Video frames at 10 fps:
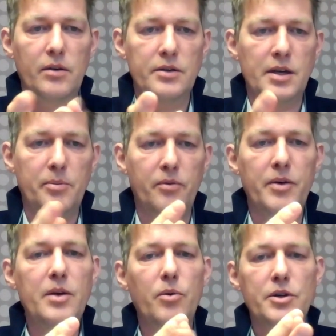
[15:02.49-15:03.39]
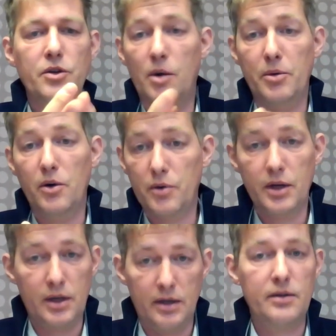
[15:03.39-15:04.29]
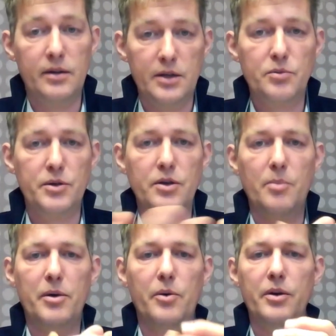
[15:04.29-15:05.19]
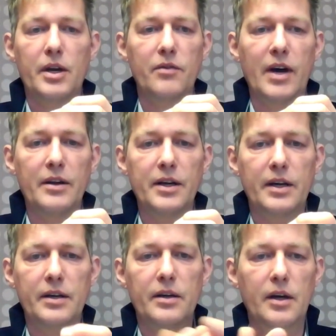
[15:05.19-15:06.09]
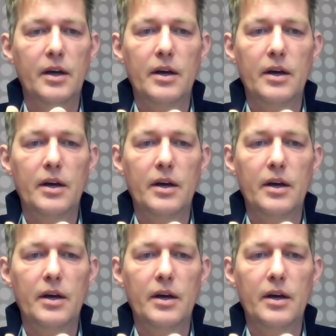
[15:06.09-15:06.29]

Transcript: Step 3 was uploading, and this was uploaded and validated.